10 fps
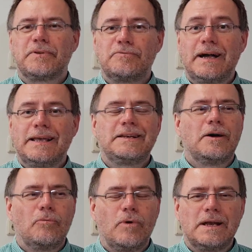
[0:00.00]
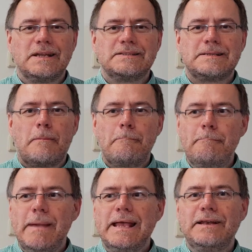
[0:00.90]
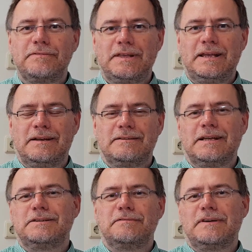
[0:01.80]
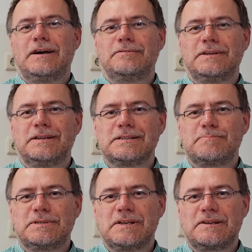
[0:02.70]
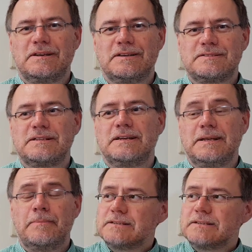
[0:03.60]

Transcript: write what is the main thing that you found in this particular study.